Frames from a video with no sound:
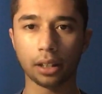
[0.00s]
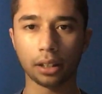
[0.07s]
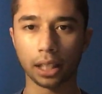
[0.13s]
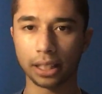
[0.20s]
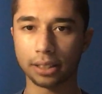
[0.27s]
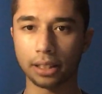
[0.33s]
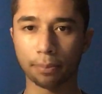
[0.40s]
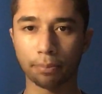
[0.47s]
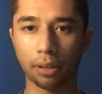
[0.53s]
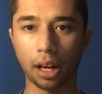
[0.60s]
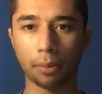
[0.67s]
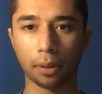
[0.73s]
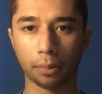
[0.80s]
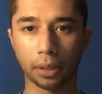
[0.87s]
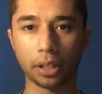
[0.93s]
That's the
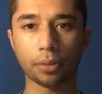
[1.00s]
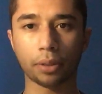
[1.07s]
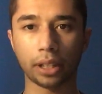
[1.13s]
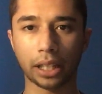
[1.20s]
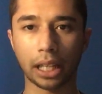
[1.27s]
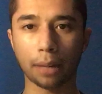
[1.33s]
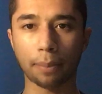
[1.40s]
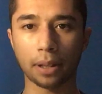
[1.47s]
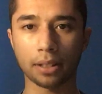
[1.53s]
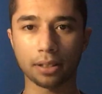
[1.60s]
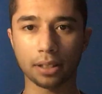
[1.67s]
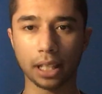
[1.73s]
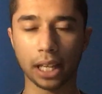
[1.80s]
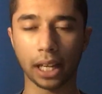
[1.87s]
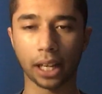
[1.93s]
problem. That's what they keep on
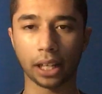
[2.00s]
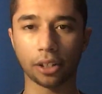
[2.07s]
saying.